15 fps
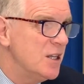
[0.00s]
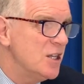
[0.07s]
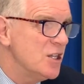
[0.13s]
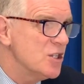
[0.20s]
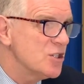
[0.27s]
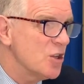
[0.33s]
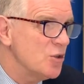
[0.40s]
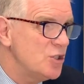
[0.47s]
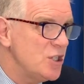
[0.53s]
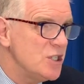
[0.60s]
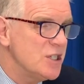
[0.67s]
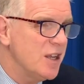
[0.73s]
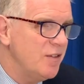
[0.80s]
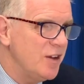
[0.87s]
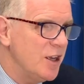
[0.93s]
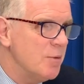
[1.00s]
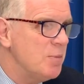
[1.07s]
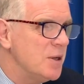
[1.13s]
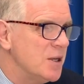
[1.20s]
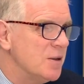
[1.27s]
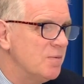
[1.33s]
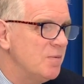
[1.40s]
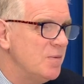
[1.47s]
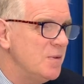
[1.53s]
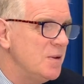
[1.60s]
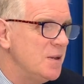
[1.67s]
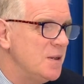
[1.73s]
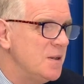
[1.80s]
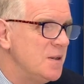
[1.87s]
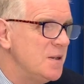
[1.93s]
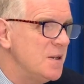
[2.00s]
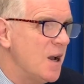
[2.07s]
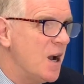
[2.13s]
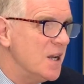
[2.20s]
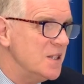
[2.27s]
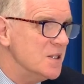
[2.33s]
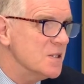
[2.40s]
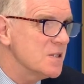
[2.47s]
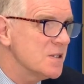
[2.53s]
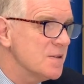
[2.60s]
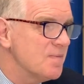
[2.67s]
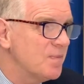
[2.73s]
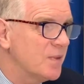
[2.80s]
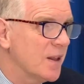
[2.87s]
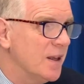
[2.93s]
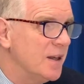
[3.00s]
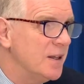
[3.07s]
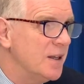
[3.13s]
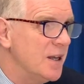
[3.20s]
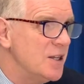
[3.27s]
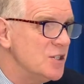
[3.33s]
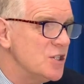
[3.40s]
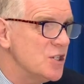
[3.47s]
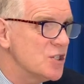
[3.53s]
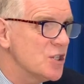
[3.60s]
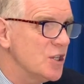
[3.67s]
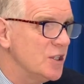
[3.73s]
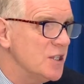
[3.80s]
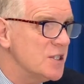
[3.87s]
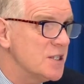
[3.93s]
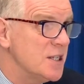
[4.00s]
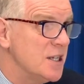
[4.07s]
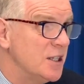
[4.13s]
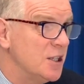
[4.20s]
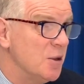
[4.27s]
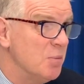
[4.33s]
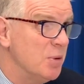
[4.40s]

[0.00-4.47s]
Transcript: So she's given it a bit of guidance, and she certainly steered them.